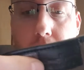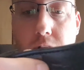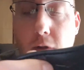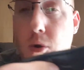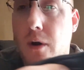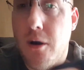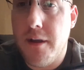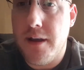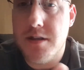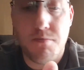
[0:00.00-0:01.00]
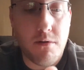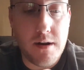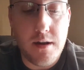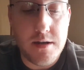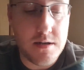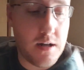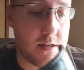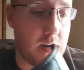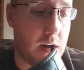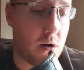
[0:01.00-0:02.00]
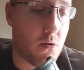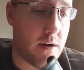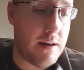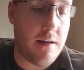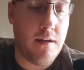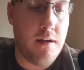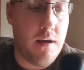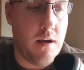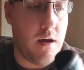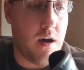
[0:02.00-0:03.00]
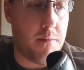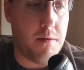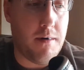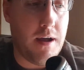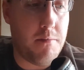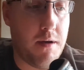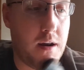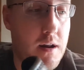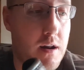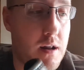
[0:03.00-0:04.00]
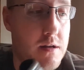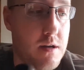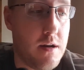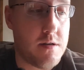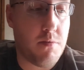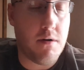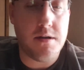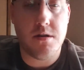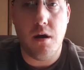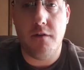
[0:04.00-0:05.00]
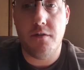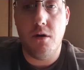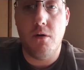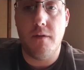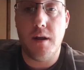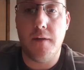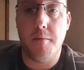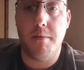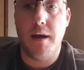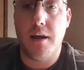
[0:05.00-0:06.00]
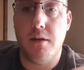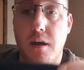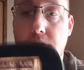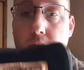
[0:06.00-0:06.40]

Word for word: the leather quality is pretty decent. It's not great, um, in my opinion. It is it is pretty soft though. And then on the back, you have your